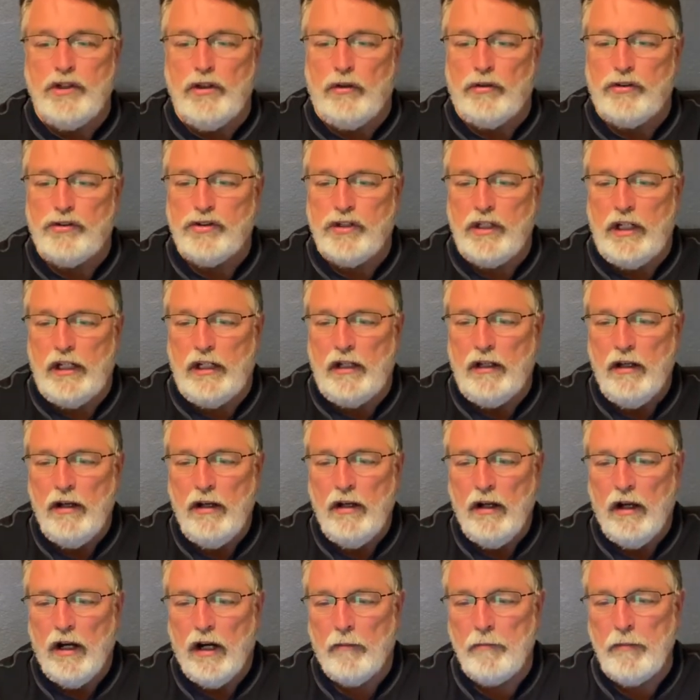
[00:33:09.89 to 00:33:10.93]
You'll see
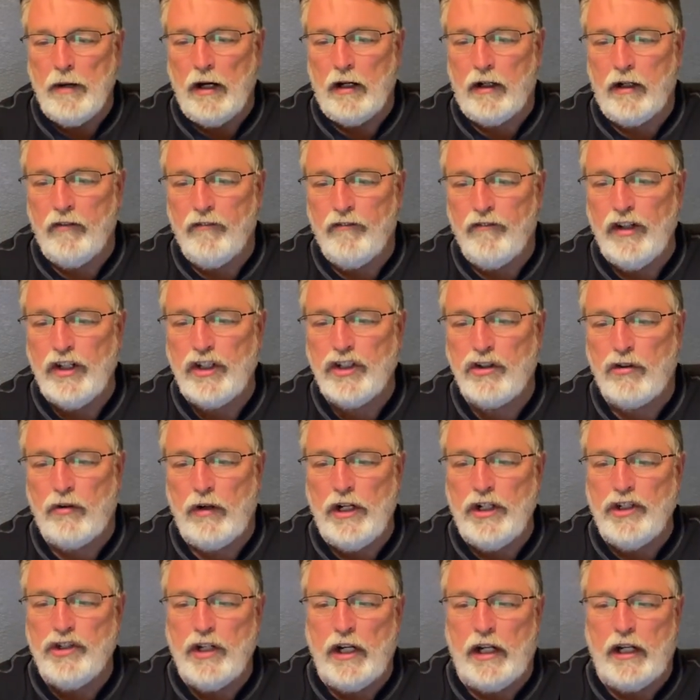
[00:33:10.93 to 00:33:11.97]
American Fish
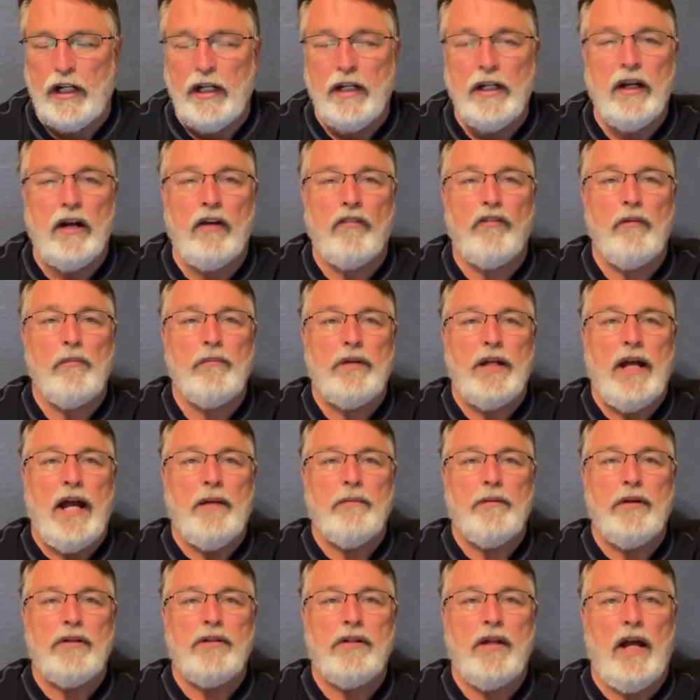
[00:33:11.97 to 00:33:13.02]
Tree check in here from
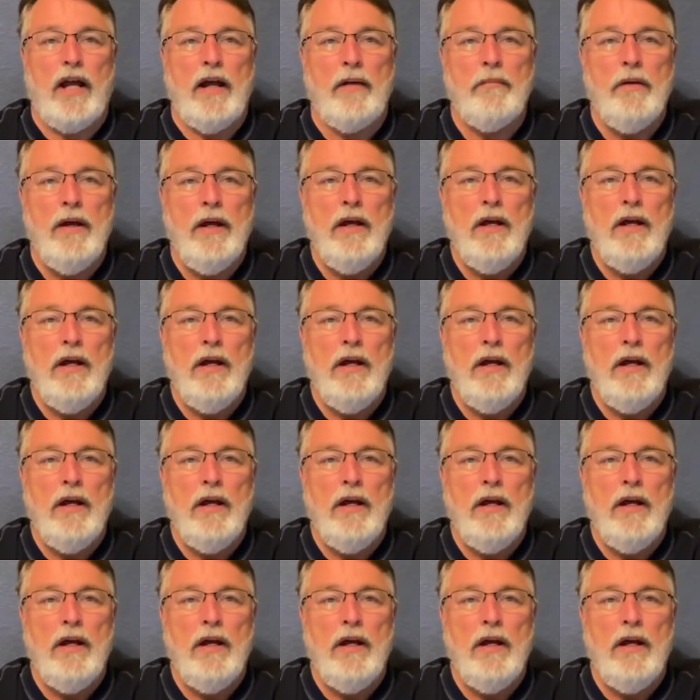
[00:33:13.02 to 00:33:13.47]
time to time.